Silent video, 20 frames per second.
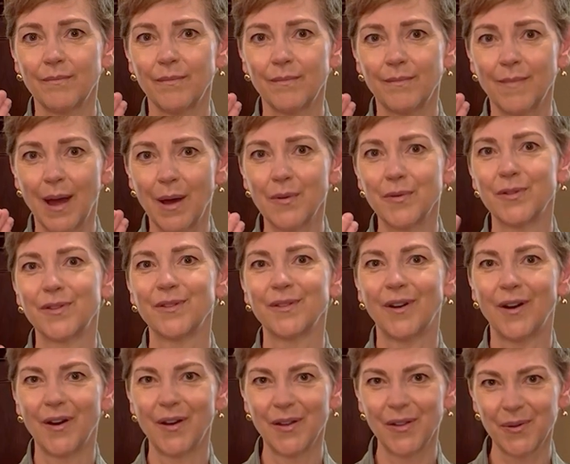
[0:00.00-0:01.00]
mouth
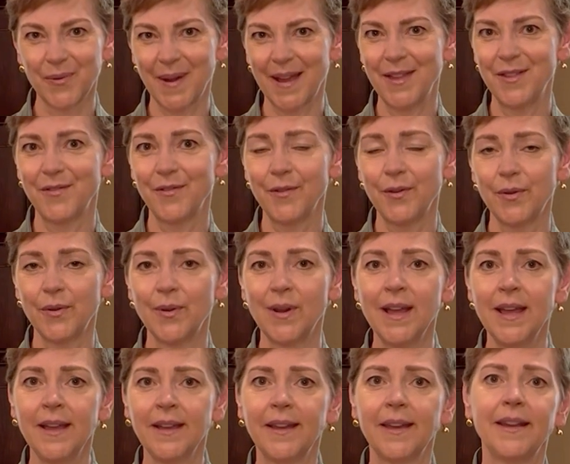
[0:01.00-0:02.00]
all the way through
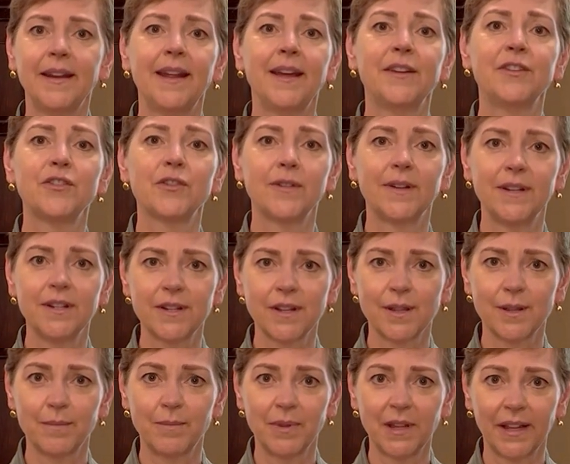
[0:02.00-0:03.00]
can enter into
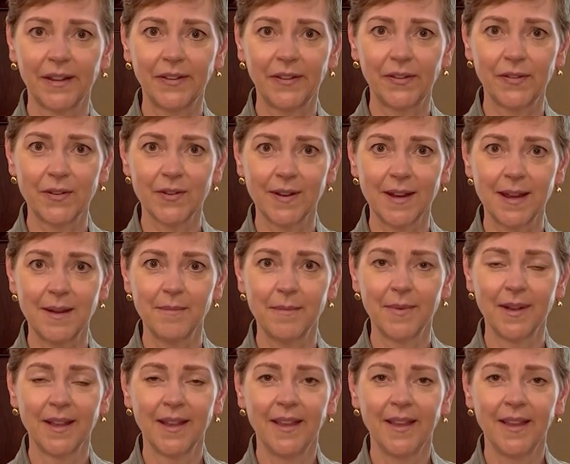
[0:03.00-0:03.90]
the bloodstream.